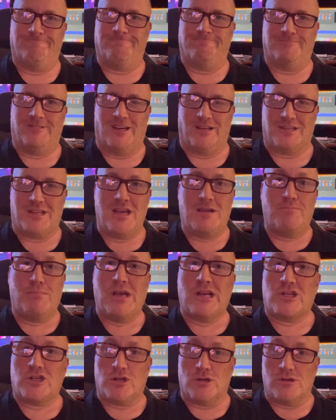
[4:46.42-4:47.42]
yeah, take
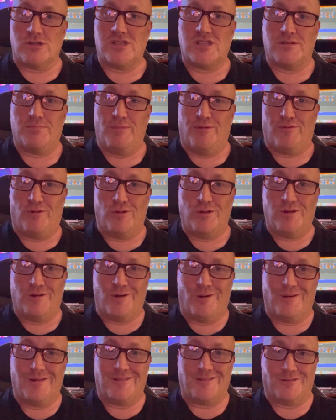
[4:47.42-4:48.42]
pictures before you
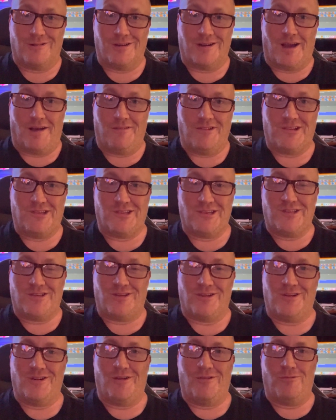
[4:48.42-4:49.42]
go into it, obviously, so
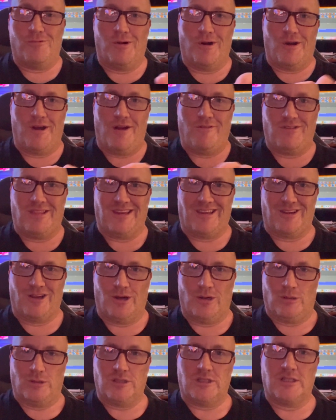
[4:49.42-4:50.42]
you know where everything
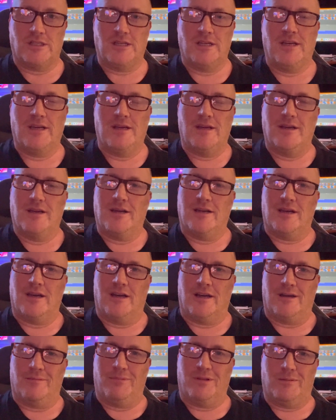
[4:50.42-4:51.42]
goes.
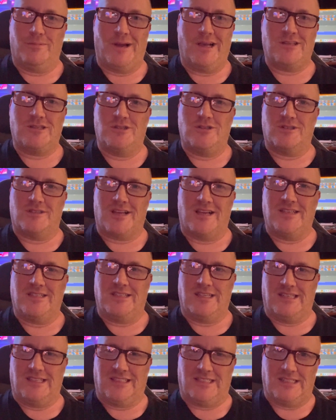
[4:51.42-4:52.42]
But the passenger side is
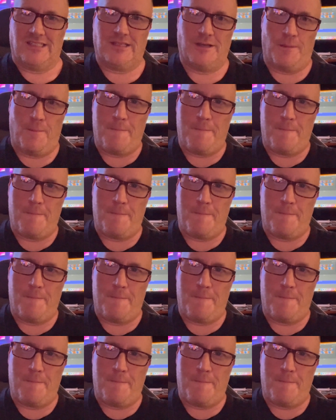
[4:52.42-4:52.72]
easy.